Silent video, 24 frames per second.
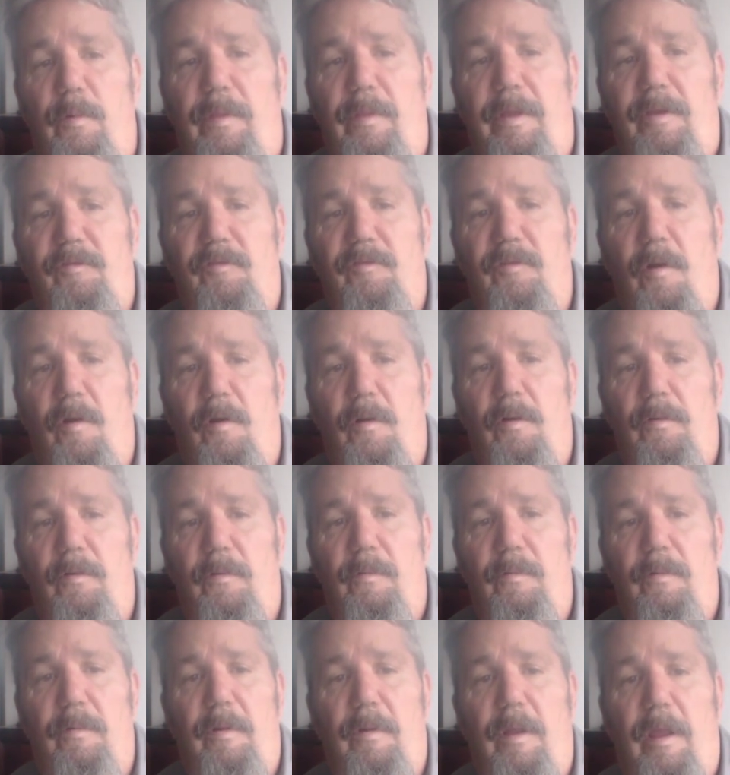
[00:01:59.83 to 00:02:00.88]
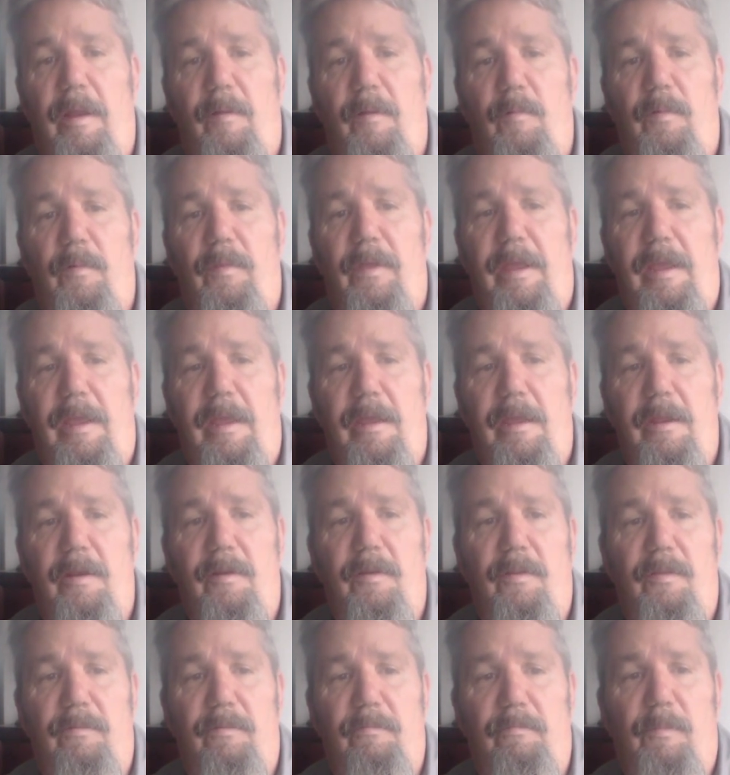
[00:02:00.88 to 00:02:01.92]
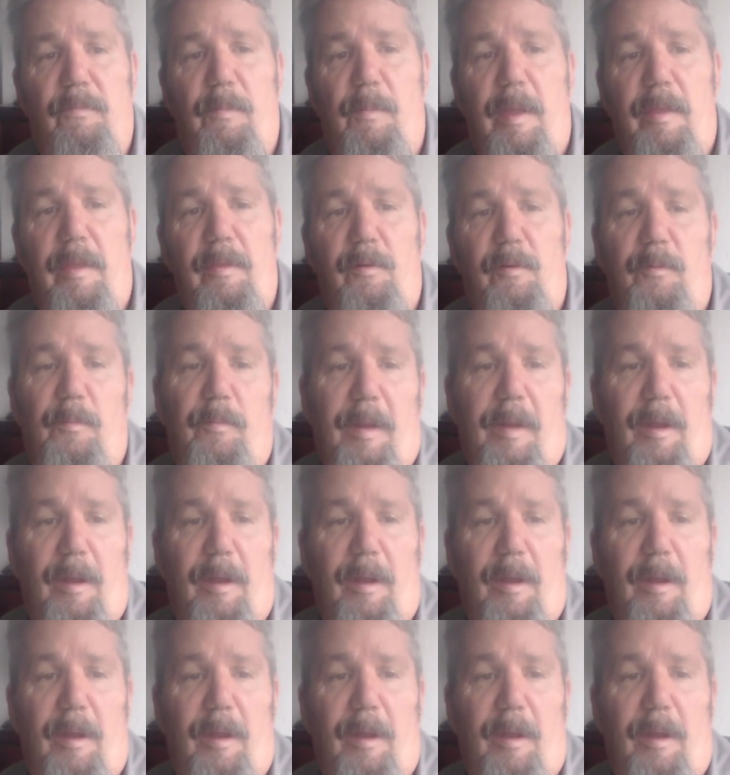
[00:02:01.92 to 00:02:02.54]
when they start and when they end. They're